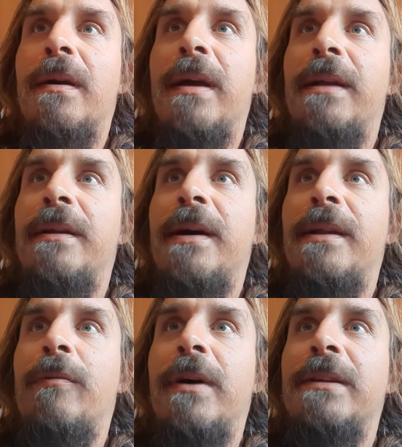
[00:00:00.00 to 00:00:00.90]
And
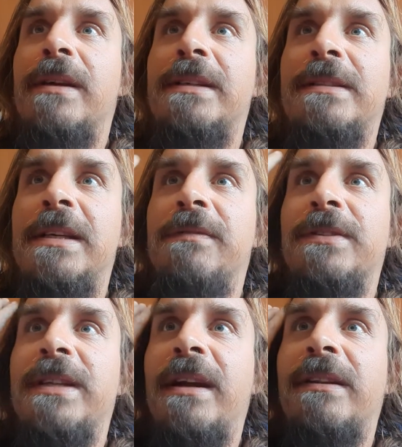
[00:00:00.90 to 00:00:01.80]
another one receives
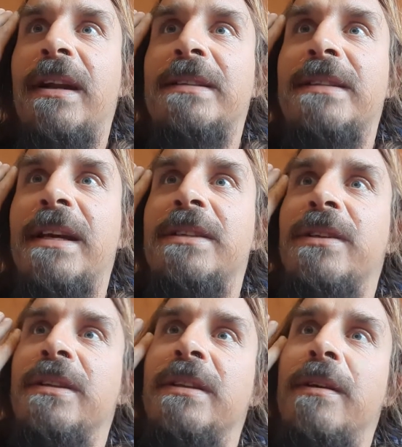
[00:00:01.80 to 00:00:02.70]
their
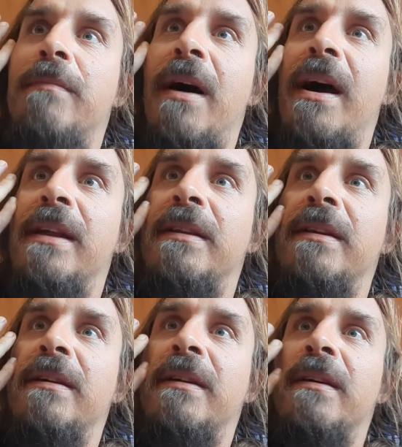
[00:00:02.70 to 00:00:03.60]
translation in the mind.
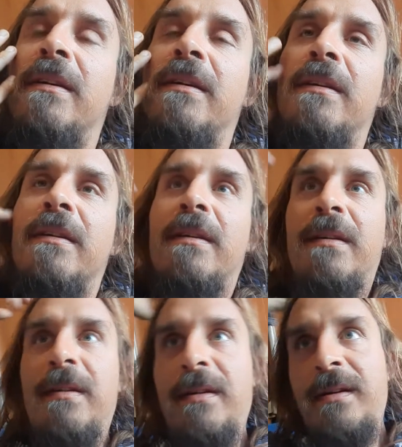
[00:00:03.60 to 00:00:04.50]

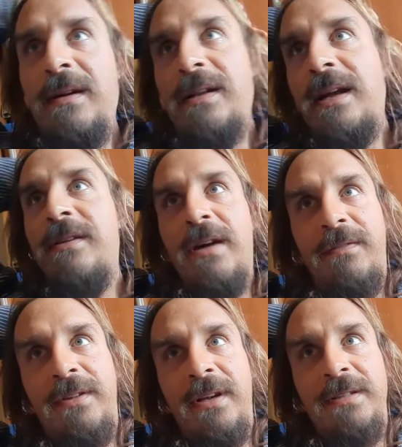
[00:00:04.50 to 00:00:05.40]
And then you have
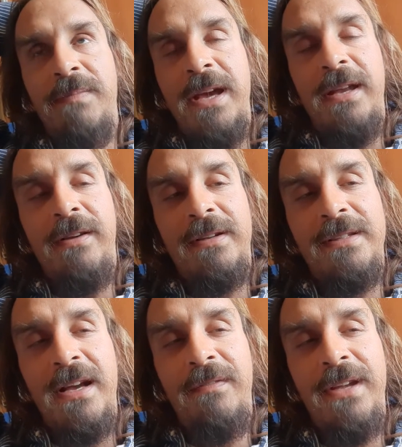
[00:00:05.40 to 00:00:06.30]
to explain
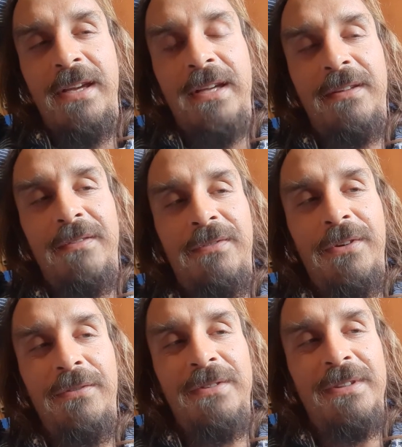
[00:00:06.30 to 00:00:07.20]
yourself, they get
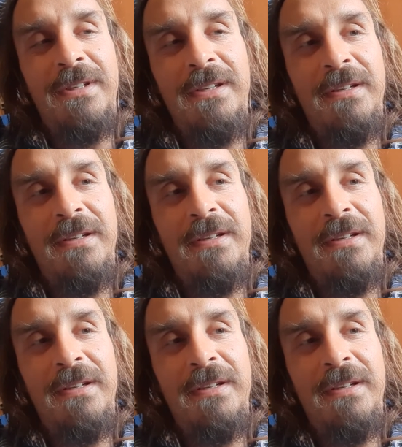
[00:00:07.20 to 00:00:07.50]
confused.